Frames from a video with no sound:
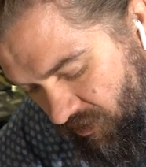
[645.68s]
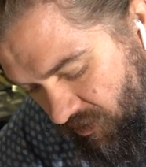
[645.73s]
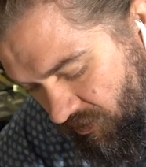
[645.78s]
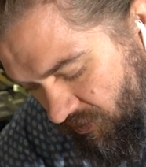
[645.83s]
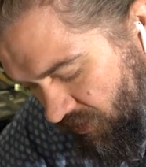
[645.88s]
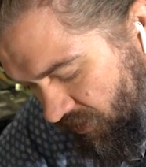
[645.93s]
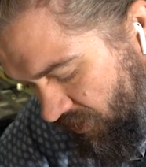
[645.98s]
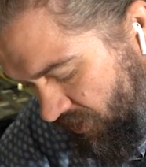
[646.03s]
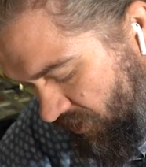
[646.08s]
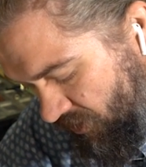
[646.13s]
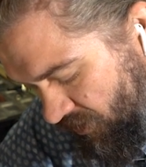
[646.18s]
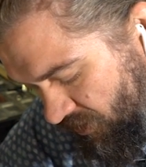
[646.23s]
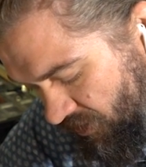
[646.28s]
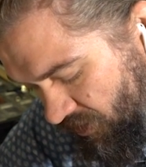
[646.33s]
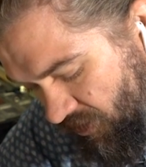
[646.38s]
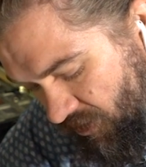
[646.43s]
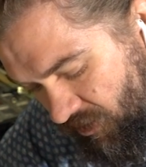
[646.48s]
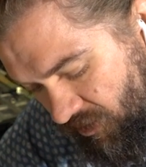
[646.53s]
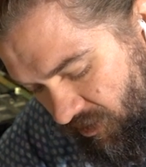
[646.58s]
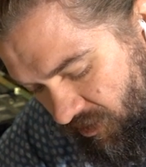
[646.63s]
Create that
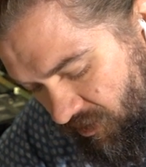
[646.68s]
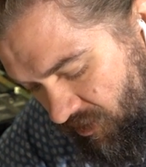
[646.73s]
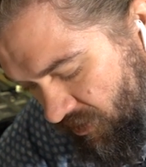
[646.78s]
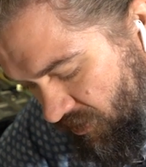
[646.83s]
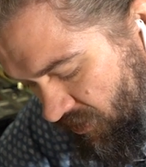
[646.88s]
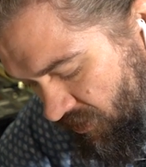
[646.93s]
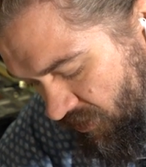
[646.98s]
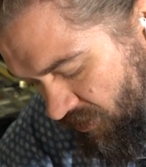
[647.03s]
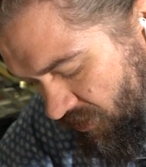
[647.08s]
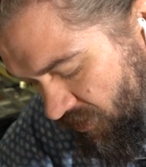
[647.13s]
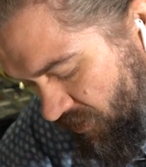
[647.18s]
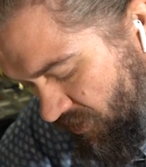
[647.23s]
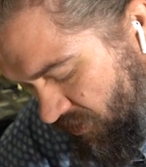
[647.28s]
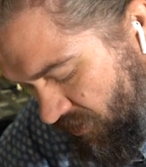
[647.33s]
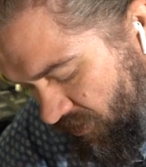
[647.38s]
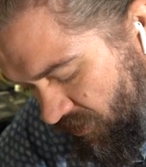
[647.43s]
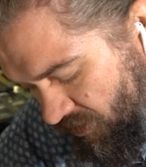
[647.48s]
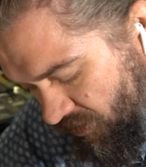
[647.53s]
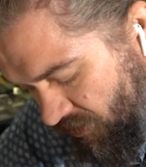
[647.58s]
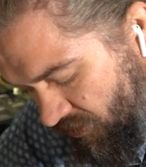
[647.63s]
there.
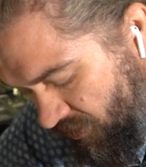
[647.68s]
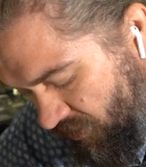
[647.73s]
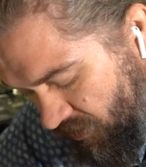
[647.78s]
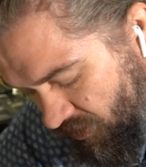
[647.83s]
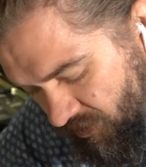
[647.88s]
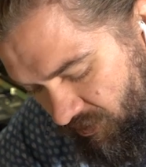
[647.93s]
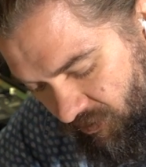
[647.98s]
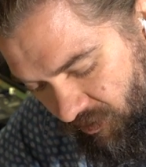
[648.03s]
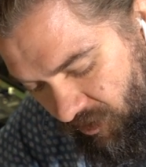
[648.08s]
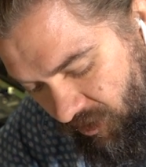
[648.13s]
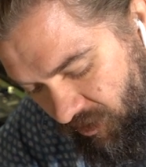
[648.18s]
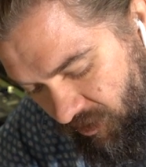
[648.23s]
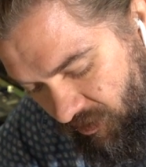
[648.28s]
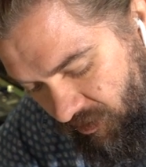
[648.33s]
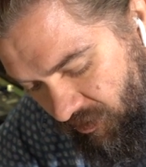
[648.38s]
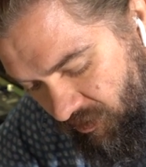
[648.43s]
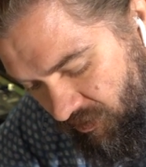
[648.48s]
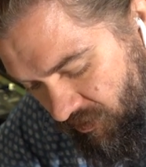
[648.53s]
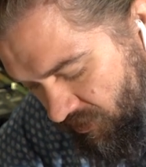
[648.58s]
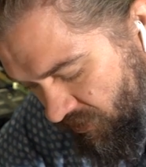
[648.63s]
Create this right
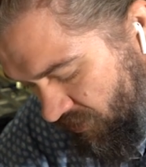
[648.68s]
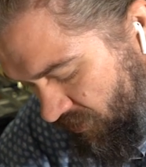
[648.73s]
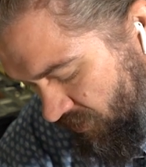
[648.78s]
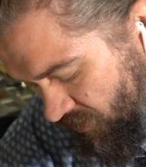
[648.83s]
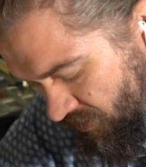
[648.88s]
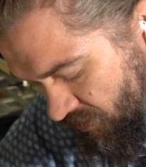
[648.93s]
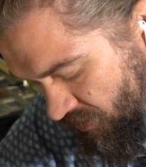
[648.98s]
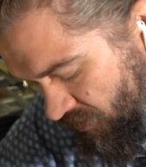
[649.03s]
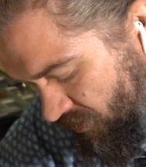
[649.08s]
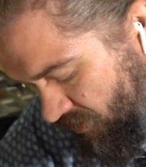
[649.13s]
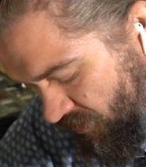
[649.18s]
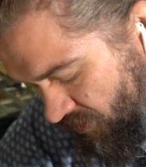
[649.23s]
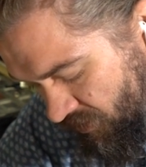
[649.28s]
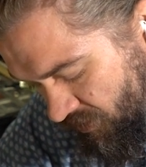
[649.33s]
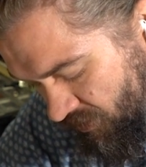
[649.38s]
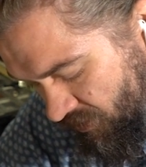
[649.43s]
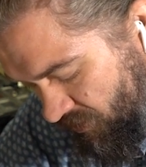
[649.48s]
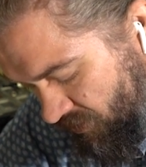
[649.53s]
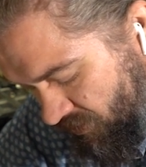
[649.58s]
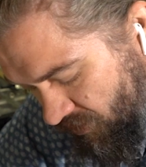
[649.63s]
here.
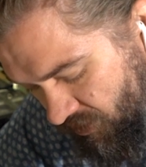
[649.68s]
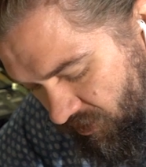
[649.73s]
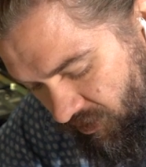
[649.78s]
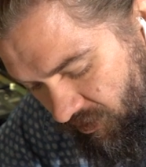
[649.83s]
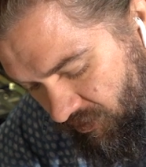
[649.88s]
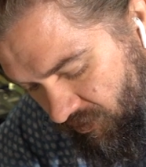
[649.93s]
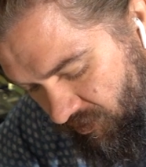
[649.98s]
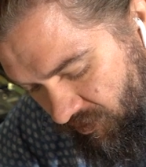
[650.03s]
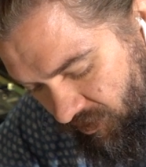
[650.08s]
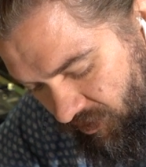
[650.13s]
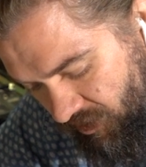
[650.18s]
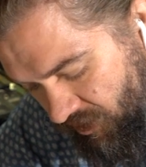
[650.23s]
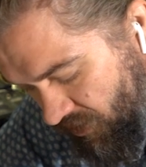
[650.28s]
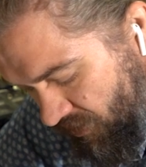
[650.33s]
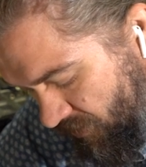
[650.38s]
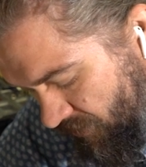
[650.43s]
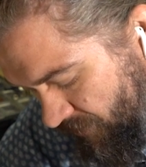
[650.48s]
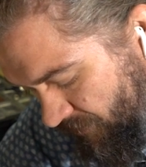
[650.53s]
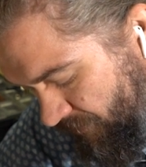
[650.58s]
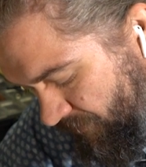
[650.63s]
Okay, right
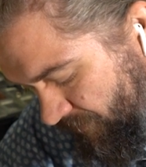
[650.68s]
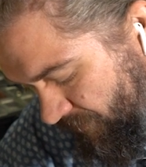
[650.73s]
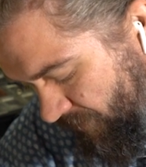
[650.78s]
there.